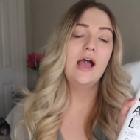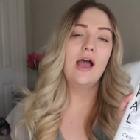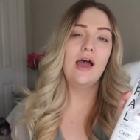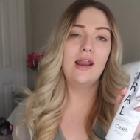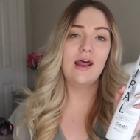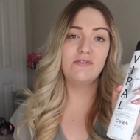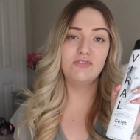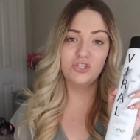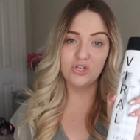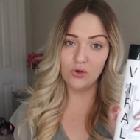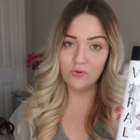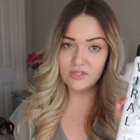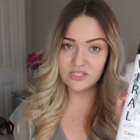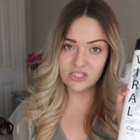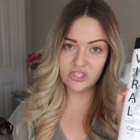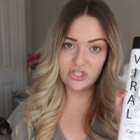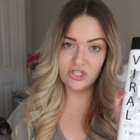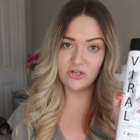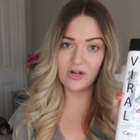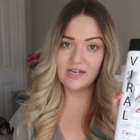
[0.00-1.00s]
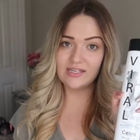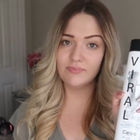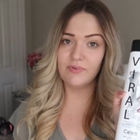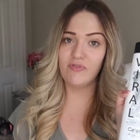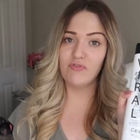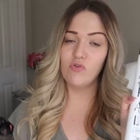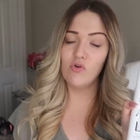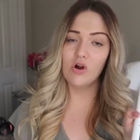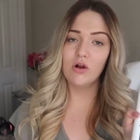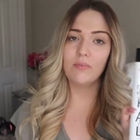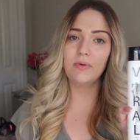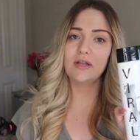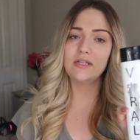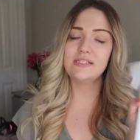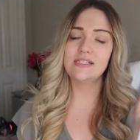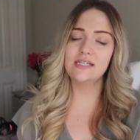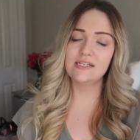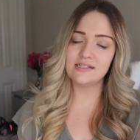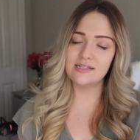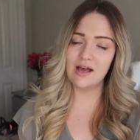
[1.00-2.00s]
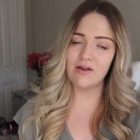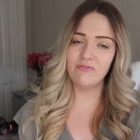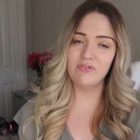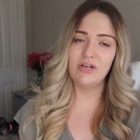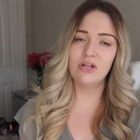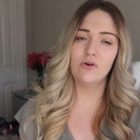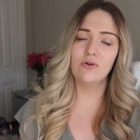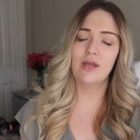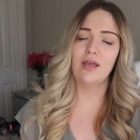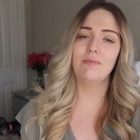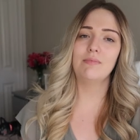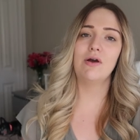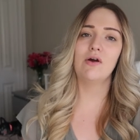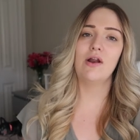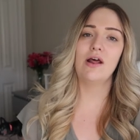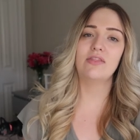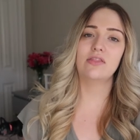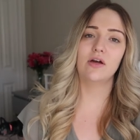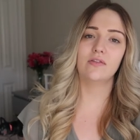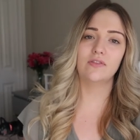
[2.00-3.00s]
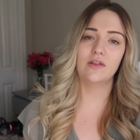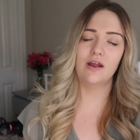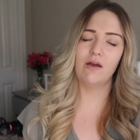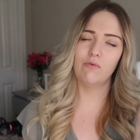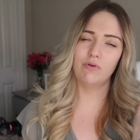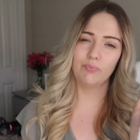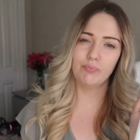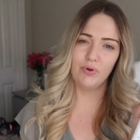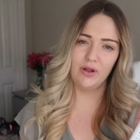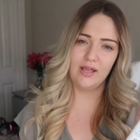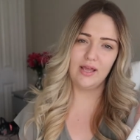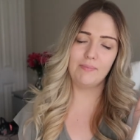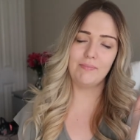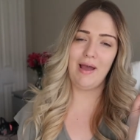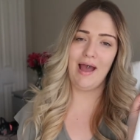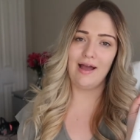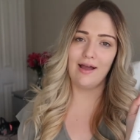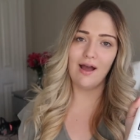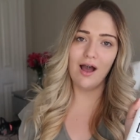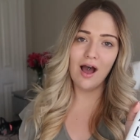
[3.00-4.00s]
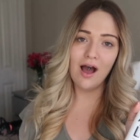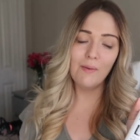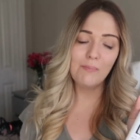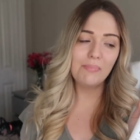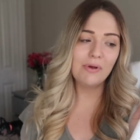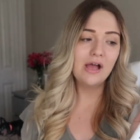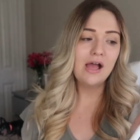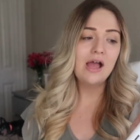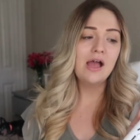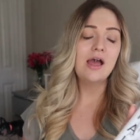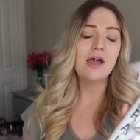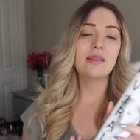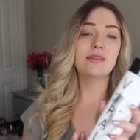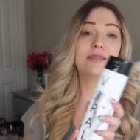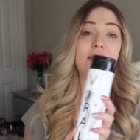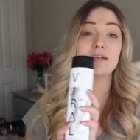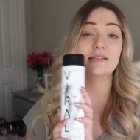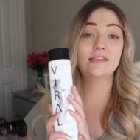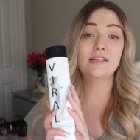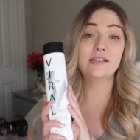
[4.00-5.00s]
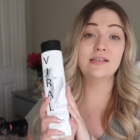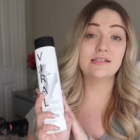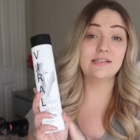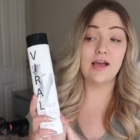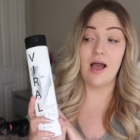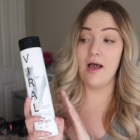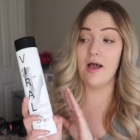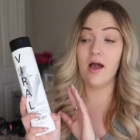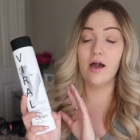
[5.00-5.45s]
And I've shown this to you guys before, but since that video came out, I thought that I would bring it back up. This is